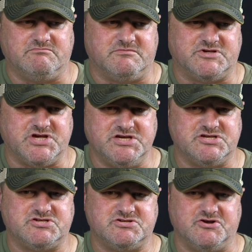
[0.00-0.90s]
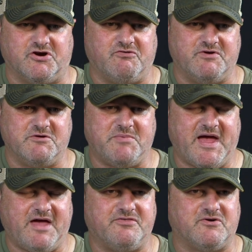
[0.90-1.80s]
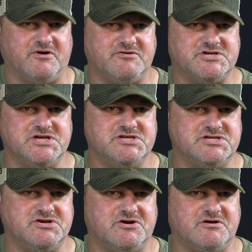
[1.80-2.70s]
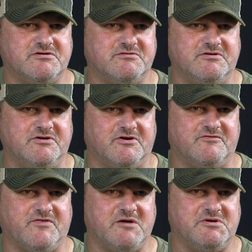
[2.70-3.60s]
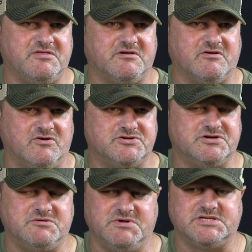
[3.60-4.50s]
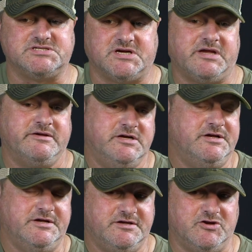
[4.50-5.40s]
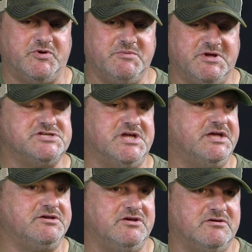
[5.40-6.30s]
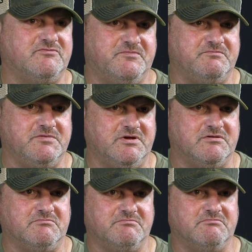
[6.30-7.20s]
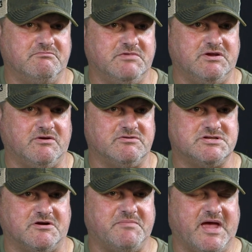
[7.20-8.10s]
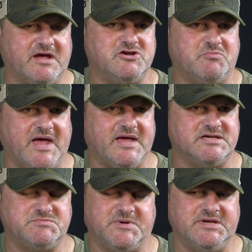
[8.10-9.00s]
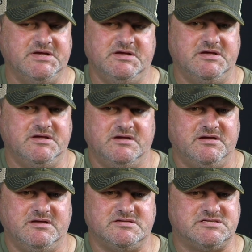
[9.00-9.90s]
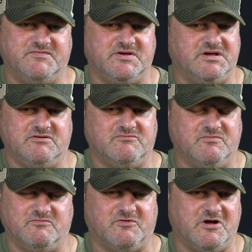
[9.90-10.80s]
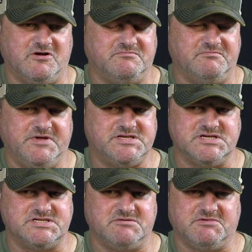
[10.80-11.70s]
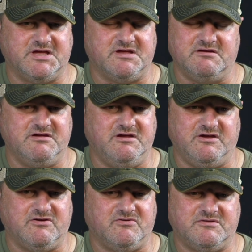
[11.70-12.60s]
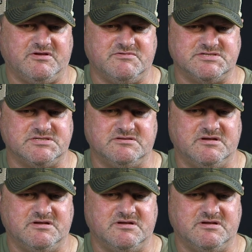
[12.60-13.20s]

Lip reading: changes your career path or changes your environment and the culture of the military, you're pretty much done. You can you know, start packing your bags. But in the civilian realm, it just seemed like, you know, that was